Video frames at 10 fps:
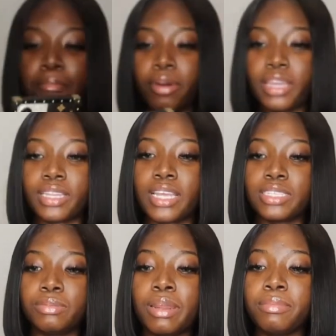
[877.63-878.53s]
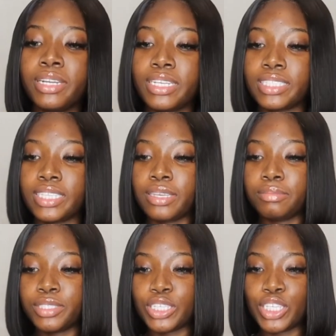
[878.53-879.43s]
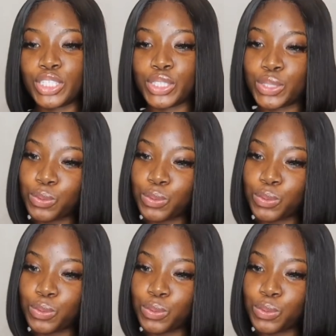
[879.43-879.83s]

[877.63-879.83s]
But that's what I'm gonna attempt to do.